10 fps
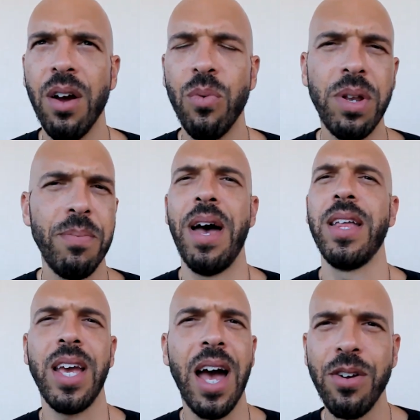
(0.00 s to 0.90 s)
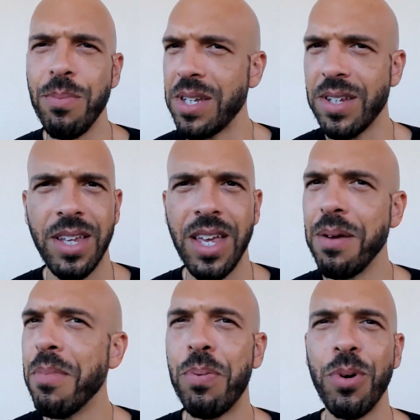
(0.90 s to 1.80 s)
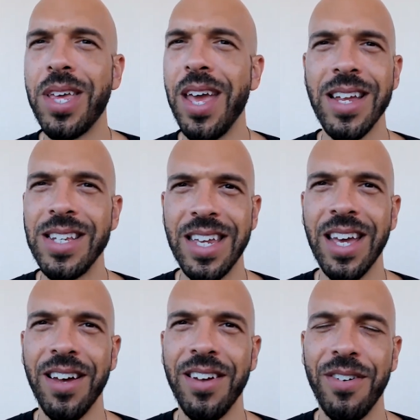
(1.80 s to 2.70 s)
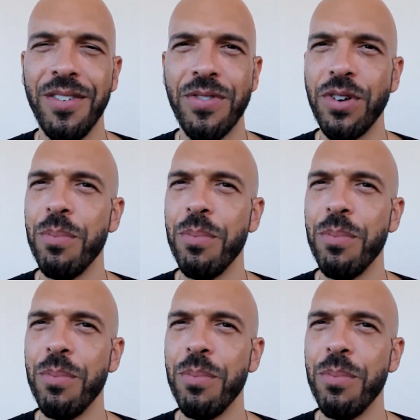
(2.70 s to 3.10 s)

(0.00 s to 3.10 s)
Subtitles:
Written by the guy who basically came up with the idea for